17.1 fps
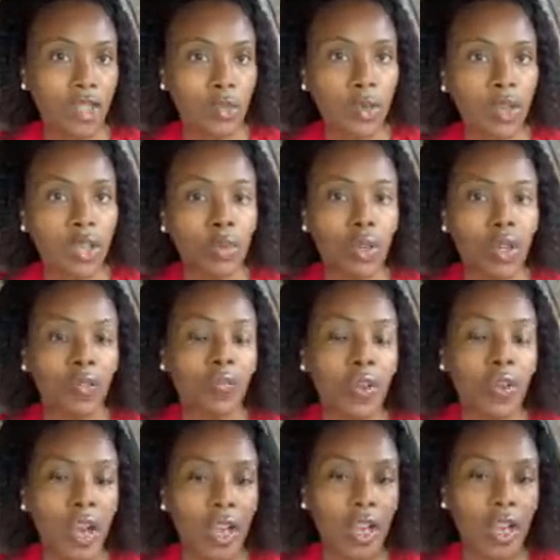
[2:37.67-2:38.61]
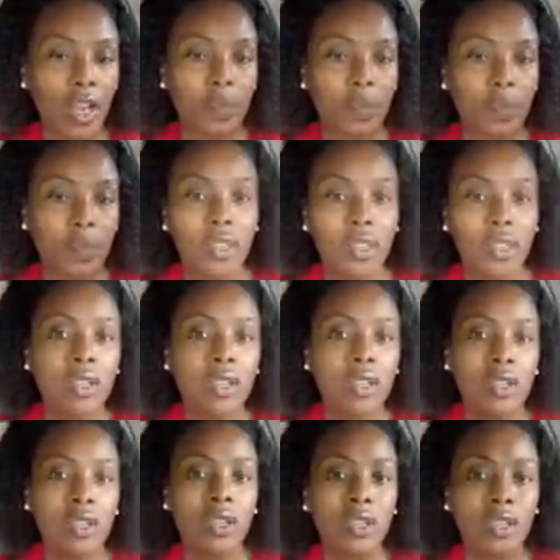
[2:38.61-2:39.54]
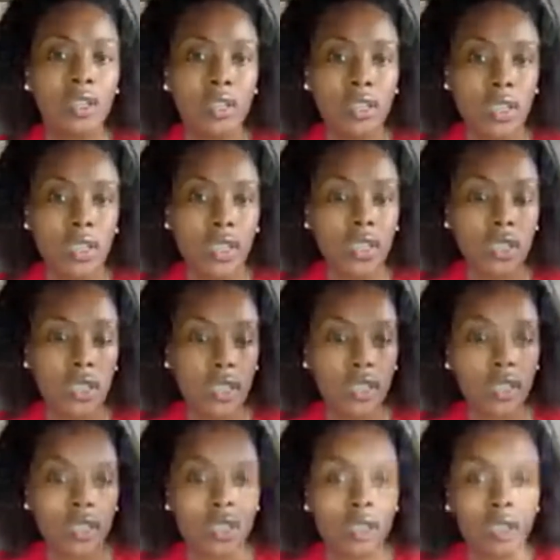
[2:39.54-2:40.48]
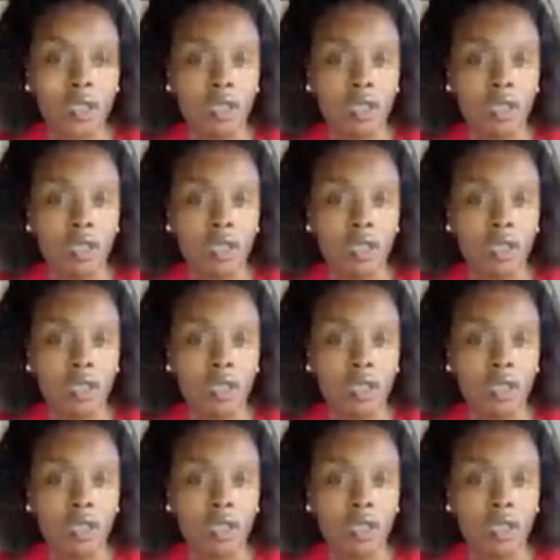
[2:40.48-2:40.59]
2025 season